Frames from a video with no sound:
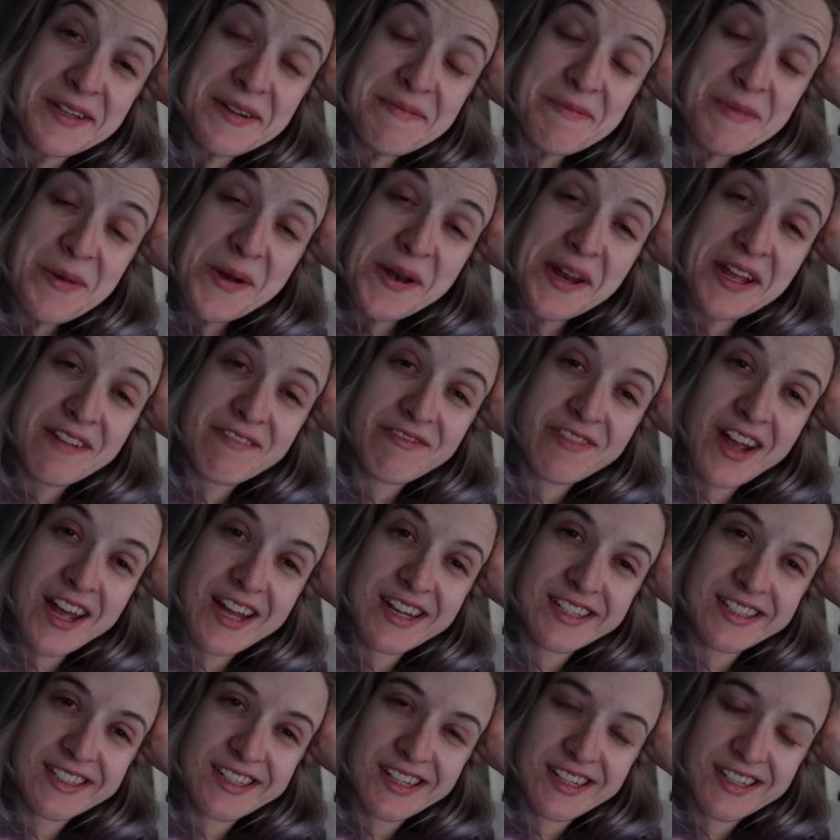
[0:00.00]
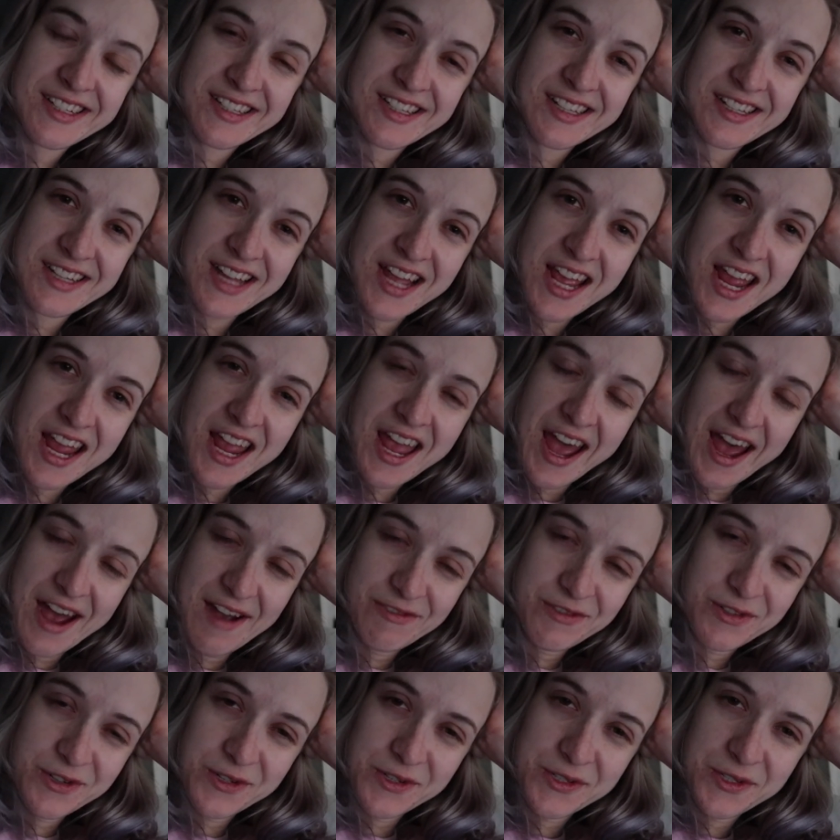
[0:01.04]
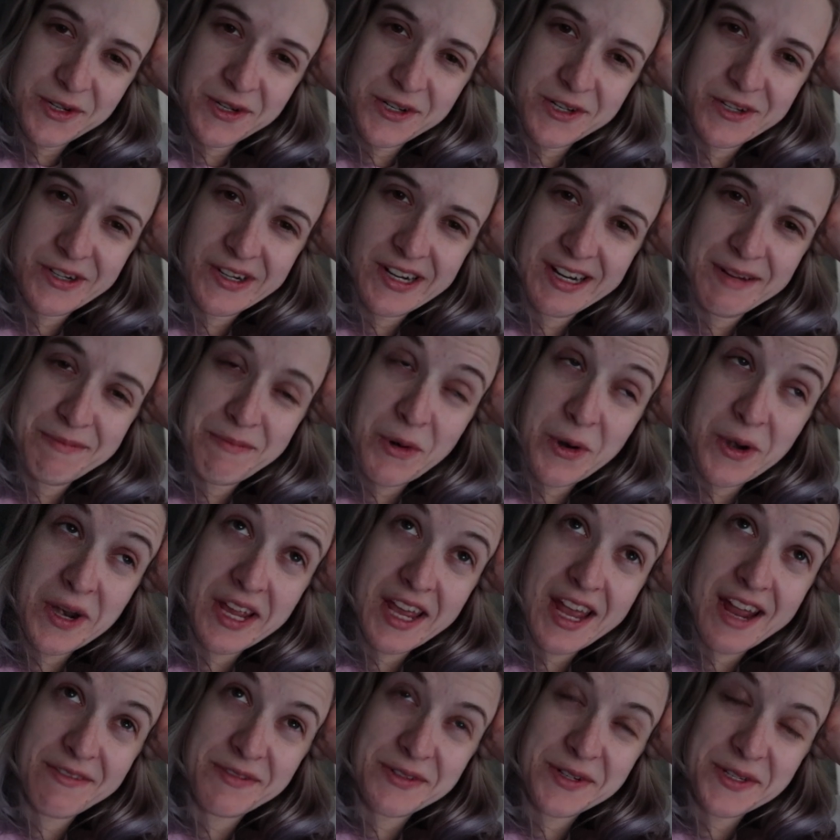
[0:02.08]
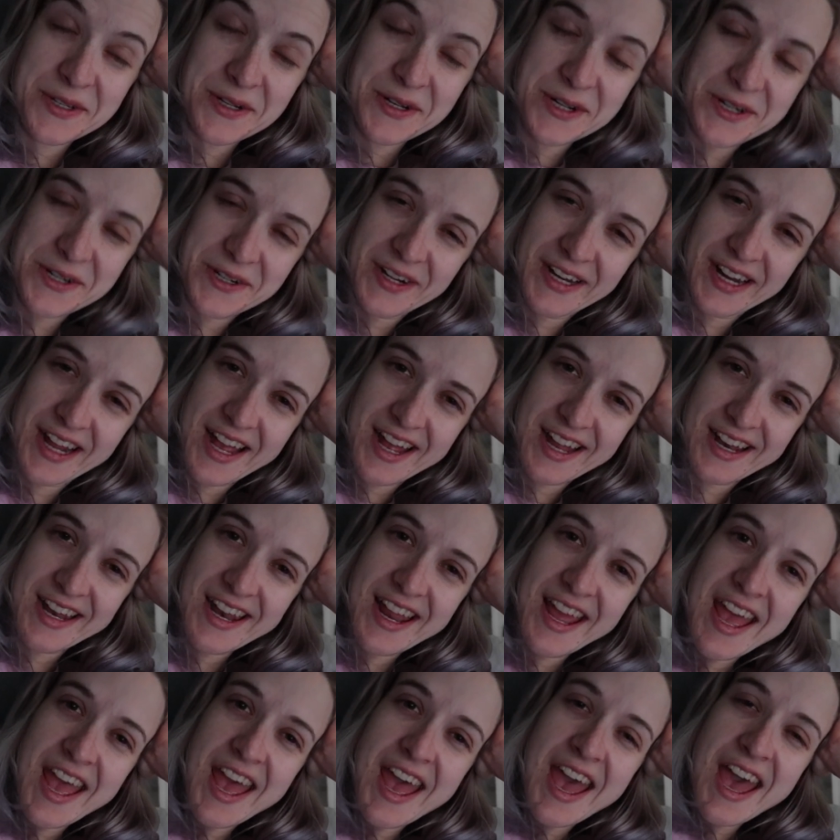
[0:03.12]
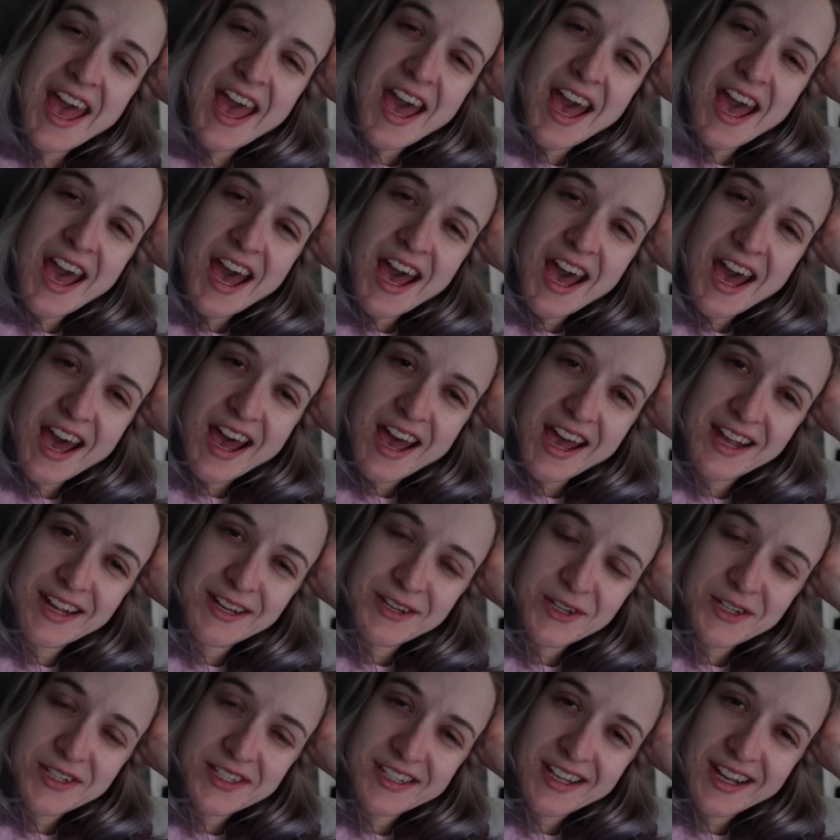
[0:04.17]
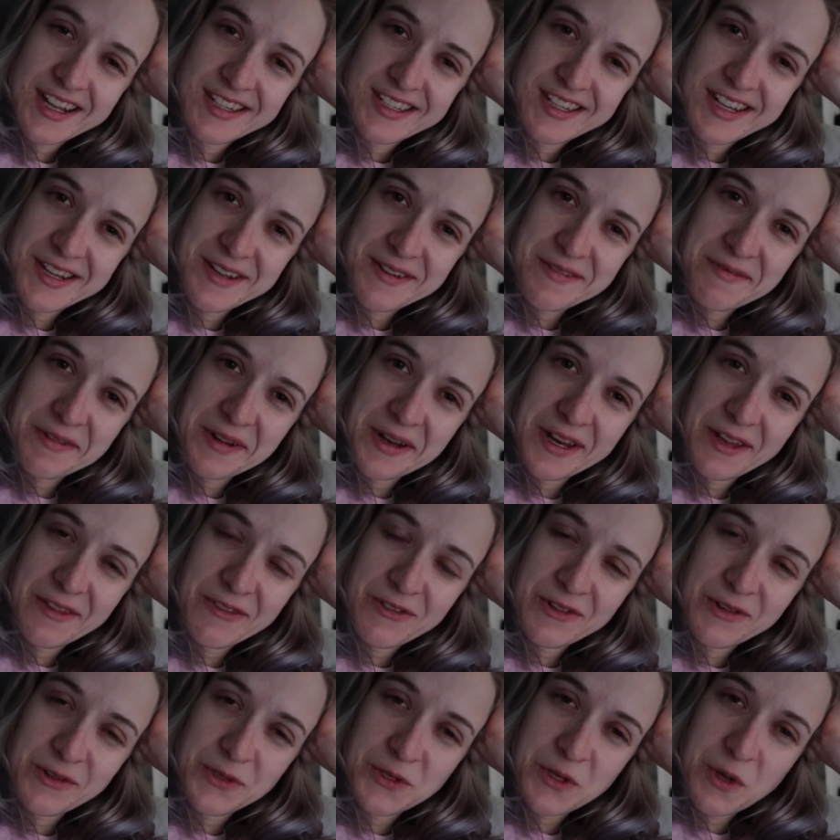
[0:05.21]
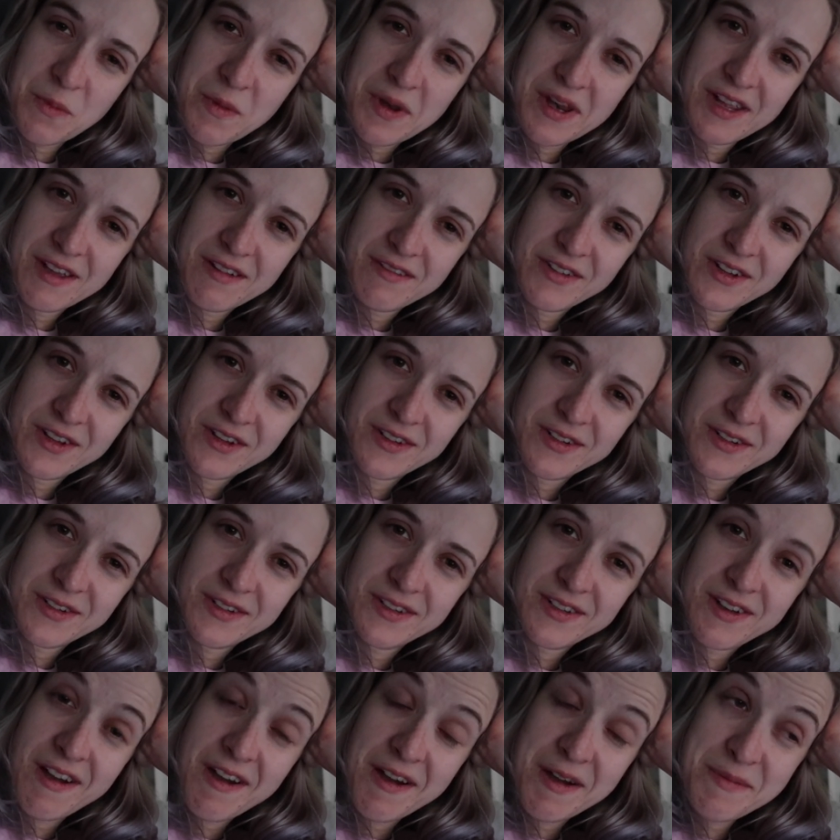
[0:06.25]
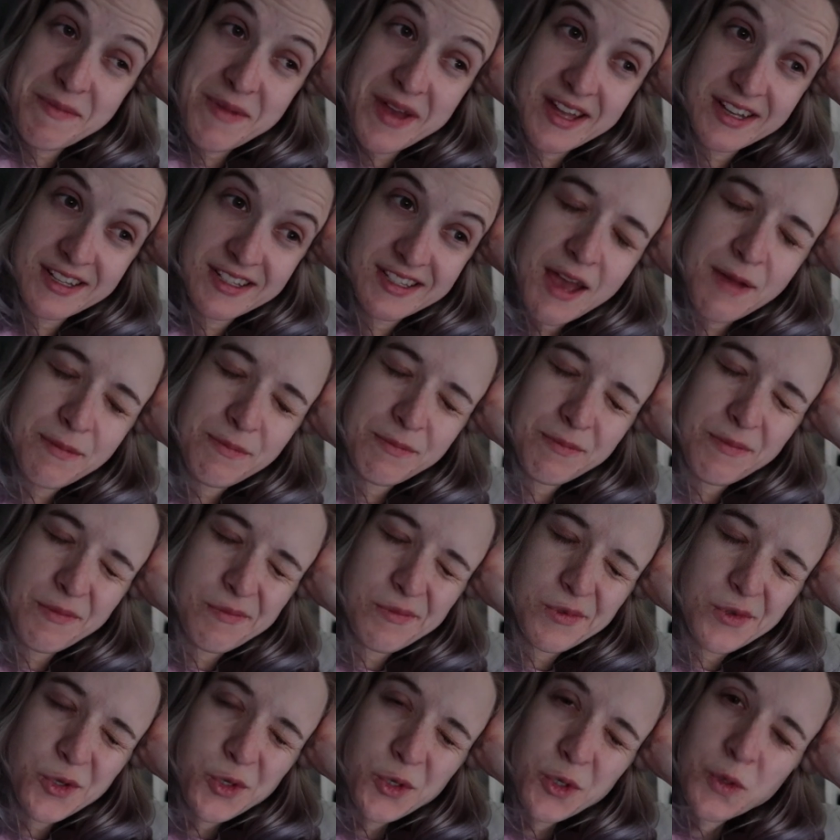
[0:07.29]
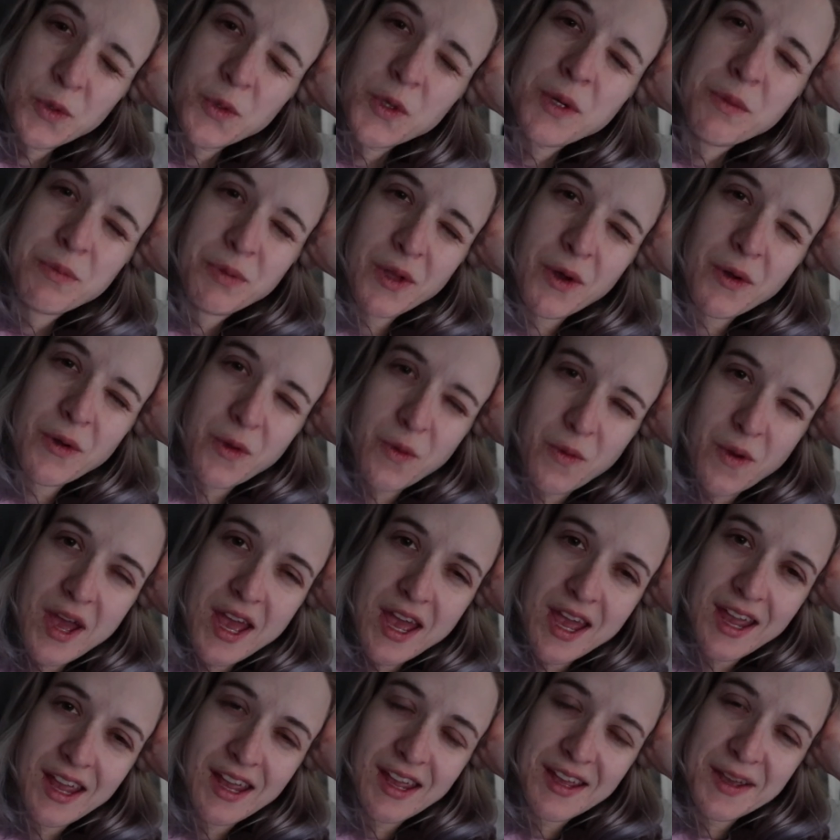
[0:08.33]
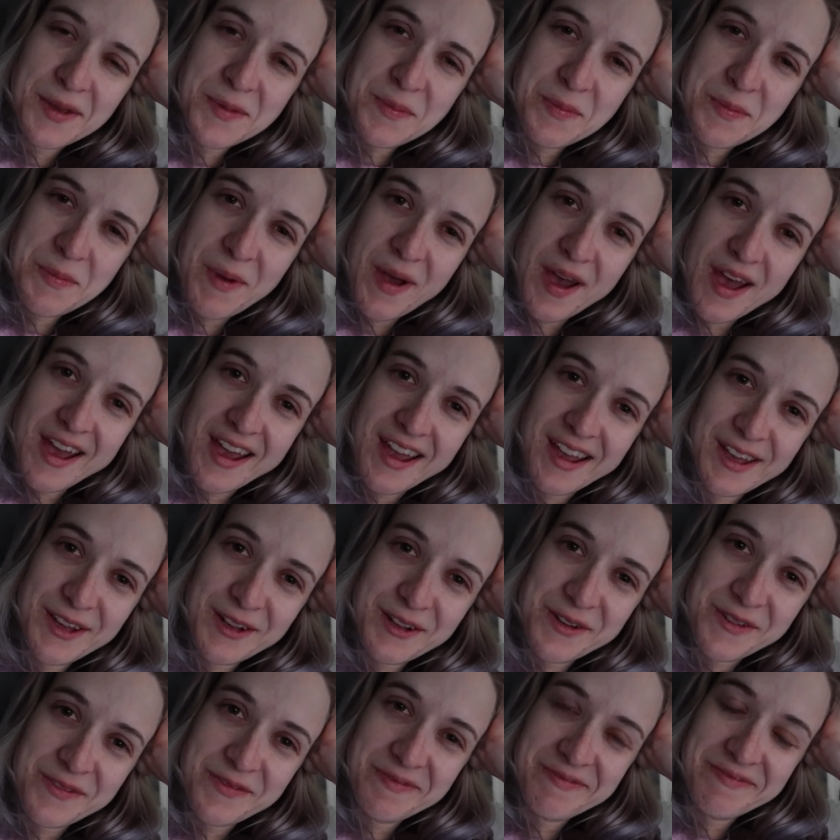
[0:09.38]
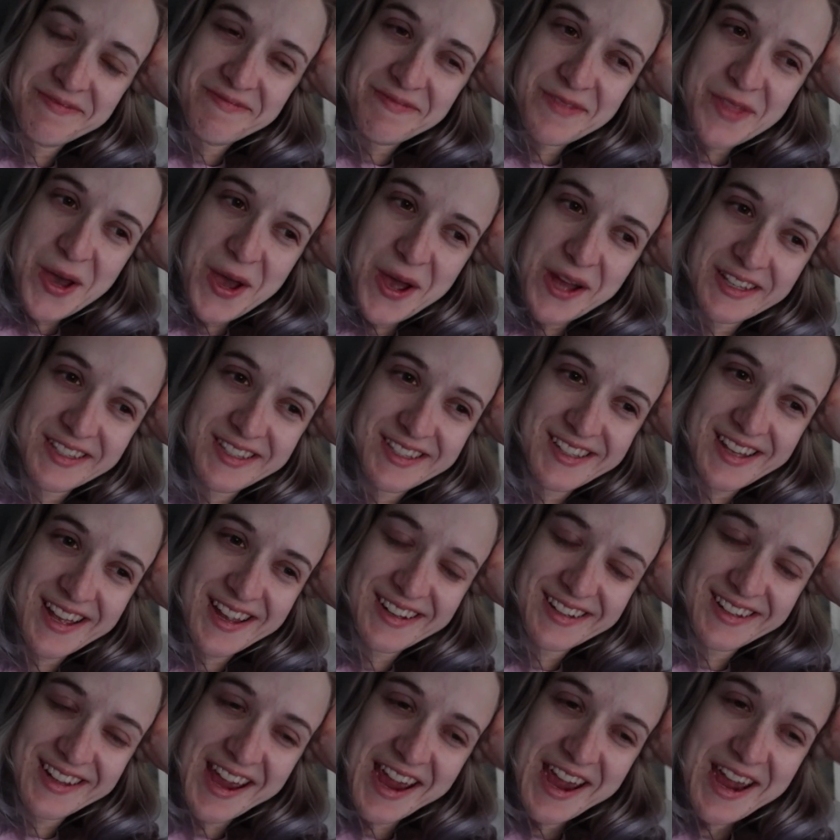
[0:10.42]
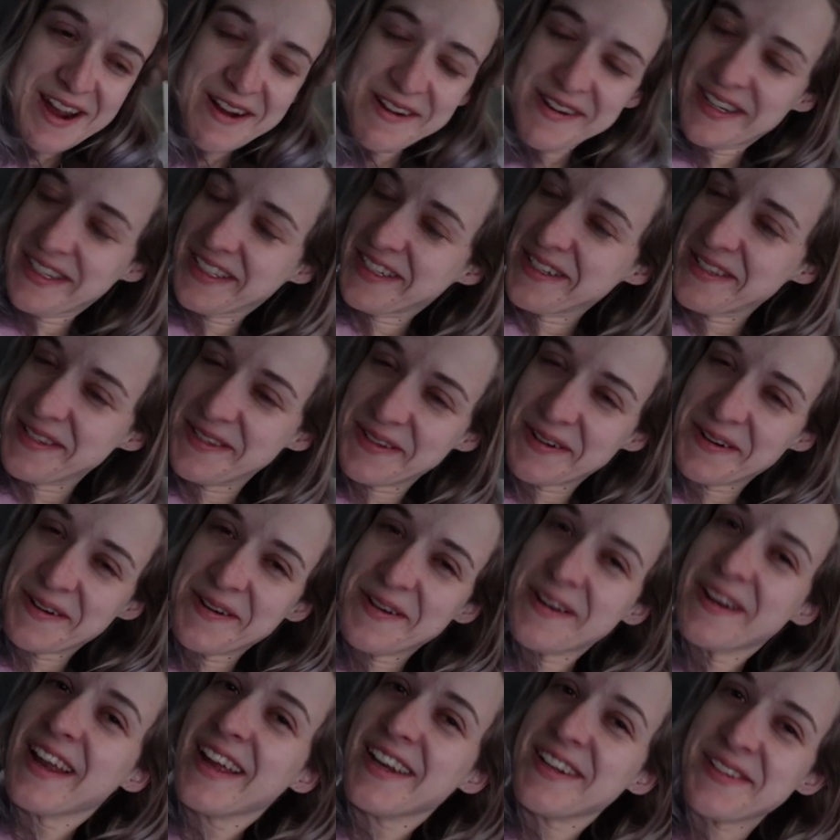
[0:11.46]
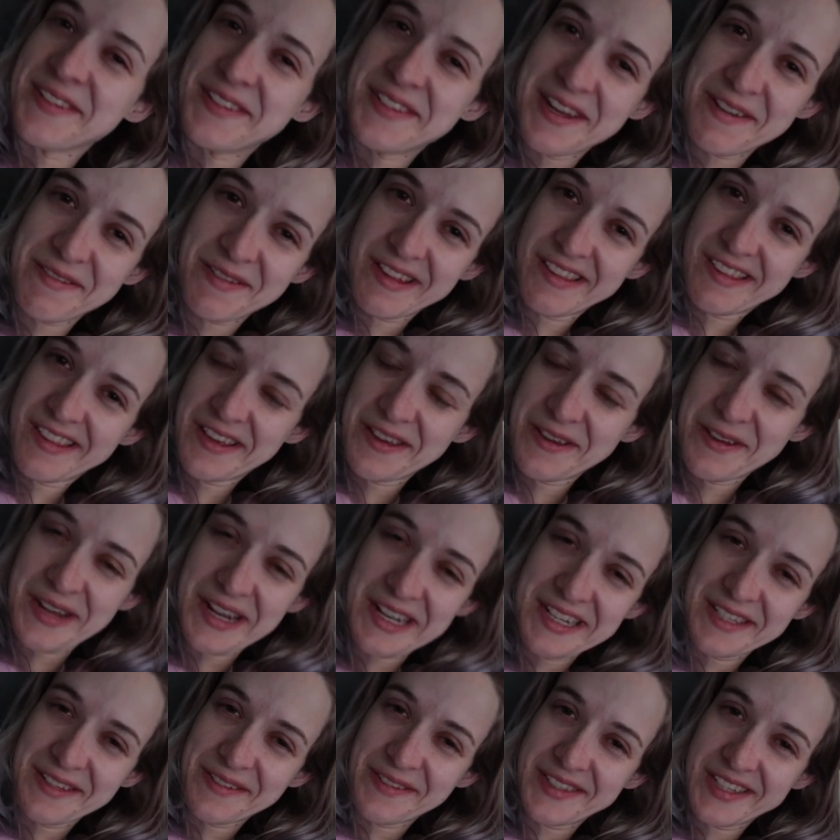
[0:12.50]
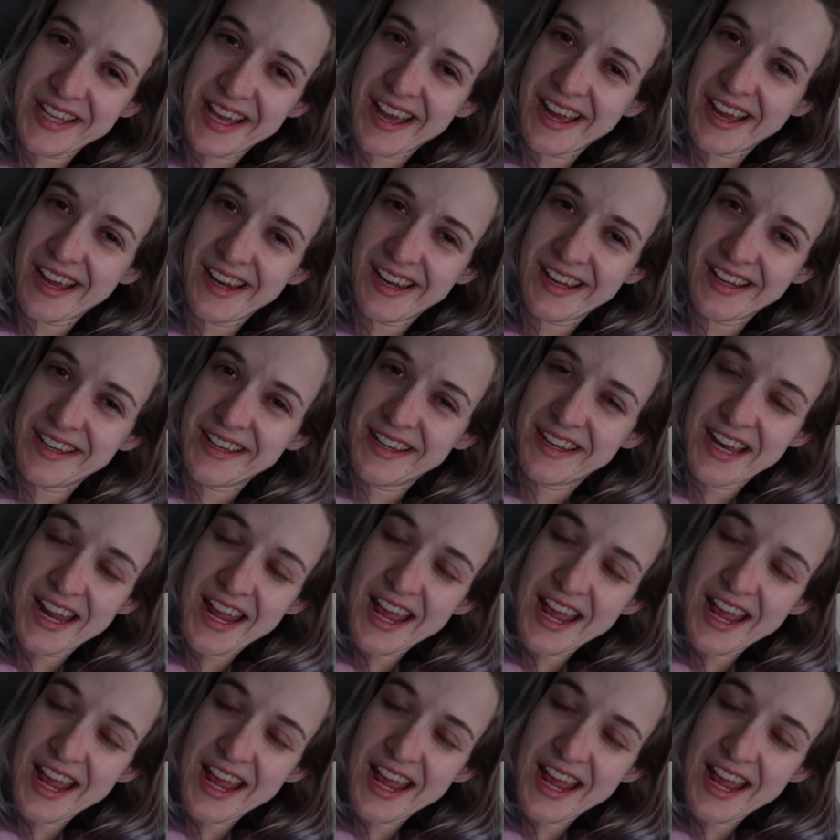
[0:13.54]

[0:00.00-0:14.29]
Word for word: Good morning, friends. It is a day after surgery, morning after surgery, and I just got done reading through so many of your comments. I'm truly blown away by your thoughts and care and concern and just everything you guys have said. It,